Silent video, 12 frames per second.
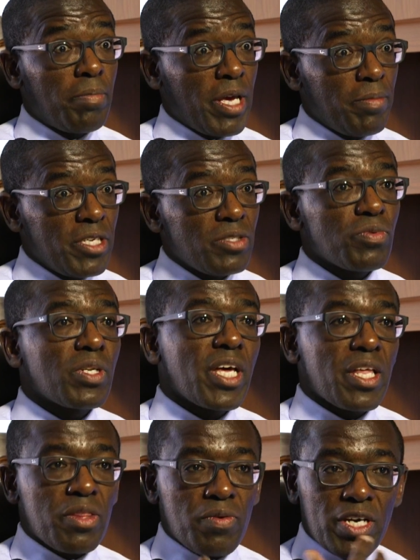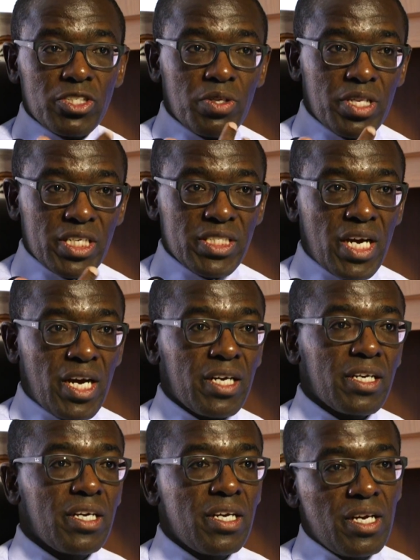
babies will get thrush on their tongue.